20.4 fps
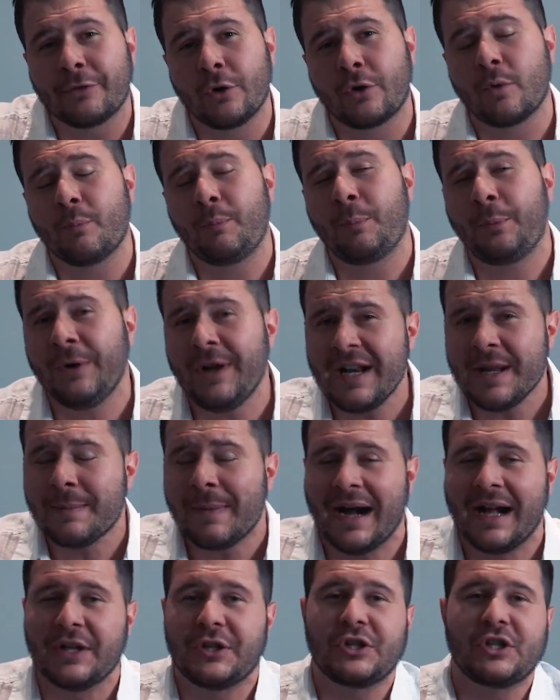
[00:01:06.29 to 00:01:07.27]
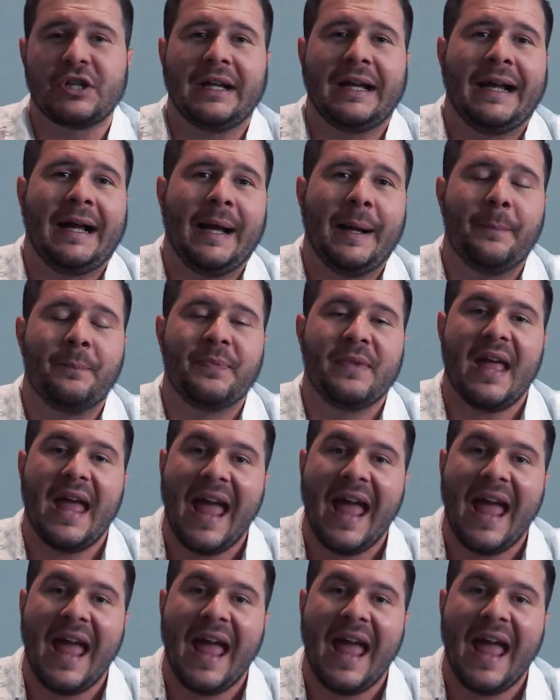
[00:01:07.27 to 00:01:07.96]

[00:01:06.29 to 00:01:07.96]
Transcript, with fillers: look, pretty much um,